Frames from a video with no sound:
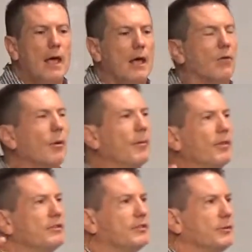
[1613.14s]
And remember,
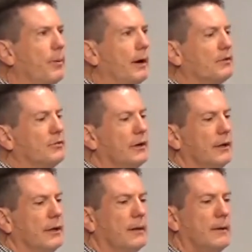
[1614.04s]
this is a pear
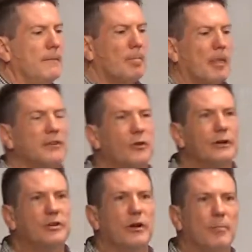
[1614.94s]
tree. And so he
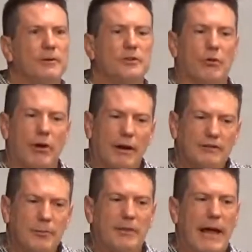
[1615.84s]
took a bunch of Granny
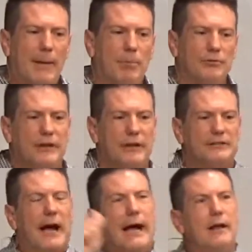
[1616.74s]
Smith apples and he
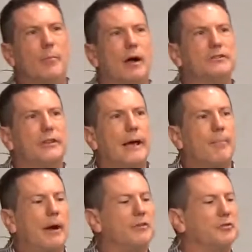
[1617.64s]
tied them onto that
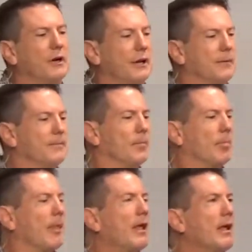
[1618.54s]
pear tree.
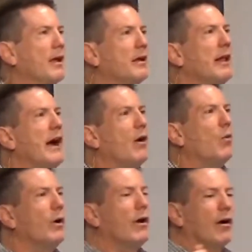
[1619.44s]
Now,
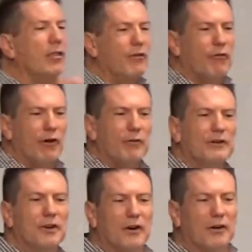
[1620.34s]
when our other friend
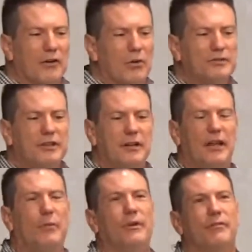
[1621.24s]
returned, of course,
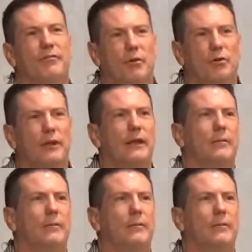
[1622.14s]
he wasn't fooled,